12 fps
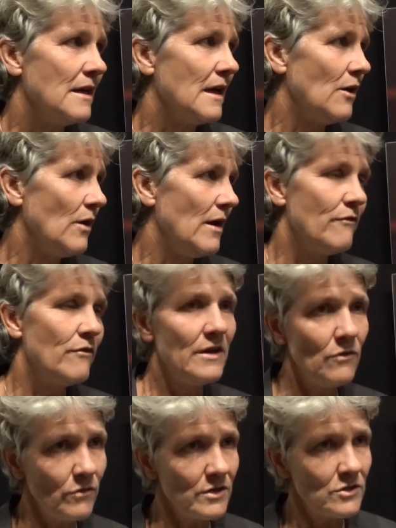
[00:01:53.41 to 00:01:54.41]
However,
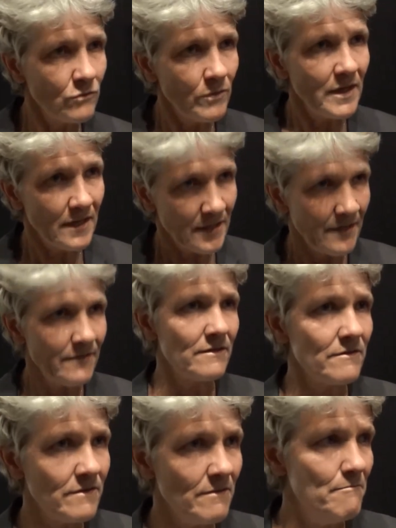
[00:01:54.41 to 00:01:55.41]
in order to win
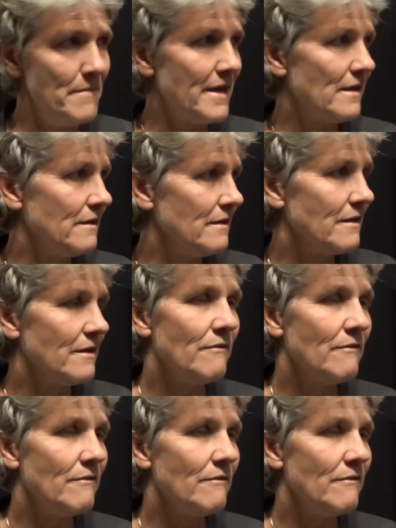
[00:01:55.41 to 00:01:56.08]
another medal,